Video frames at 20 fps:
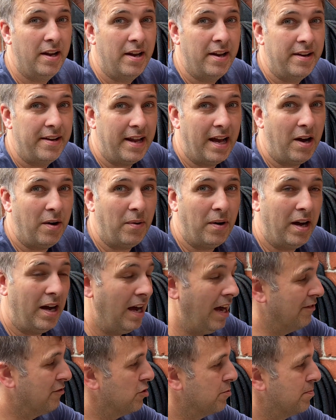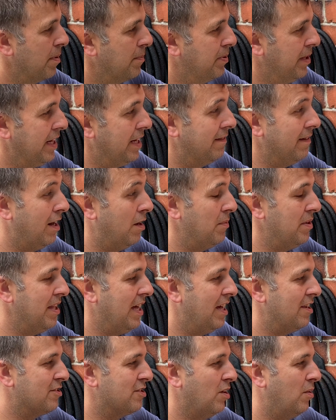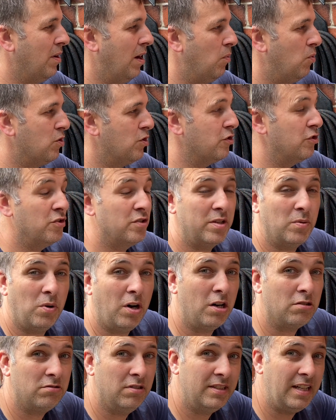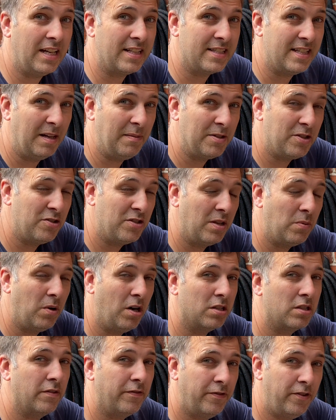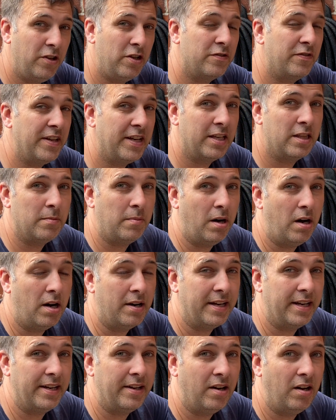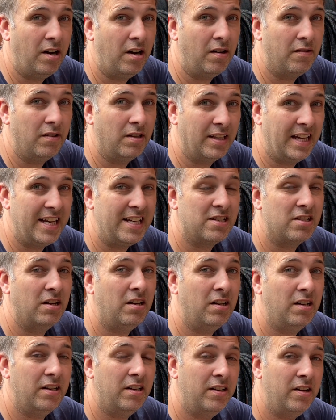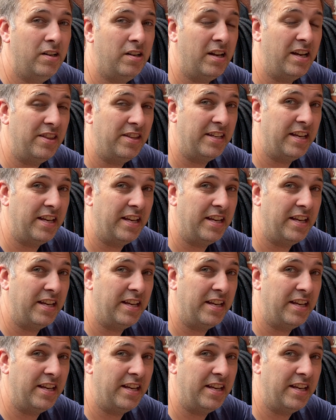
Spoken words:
Now, I've just been playing around with that, so I wouldn't usually water at that time. I'd usually water first thing in the morning or later in the